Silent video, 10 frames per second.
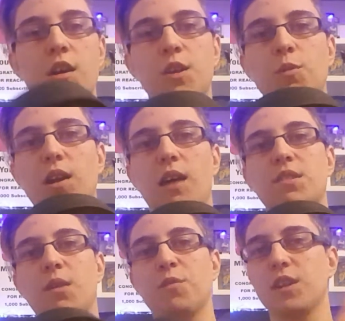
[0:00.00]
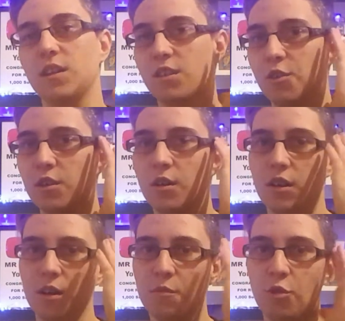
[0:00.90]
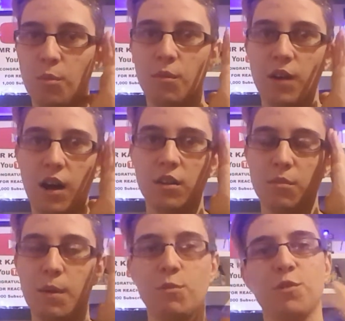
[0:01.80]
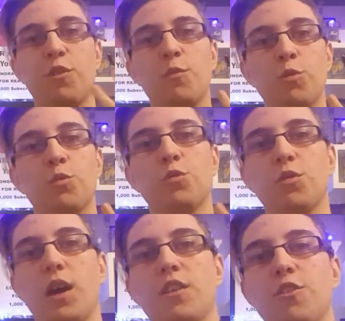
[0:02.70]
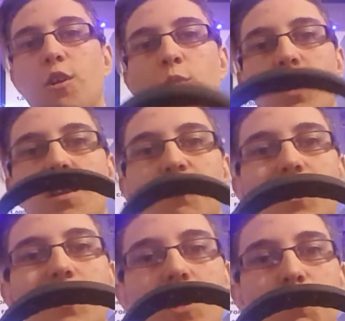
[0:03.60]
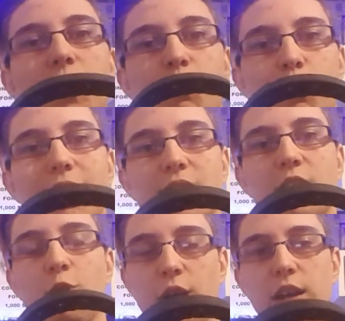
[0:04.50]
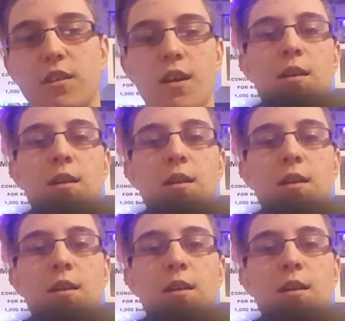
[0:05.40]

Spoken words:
You want to have something that is going to conform around. Memory foam will do that. You don't want anything that's going to be compressing your head.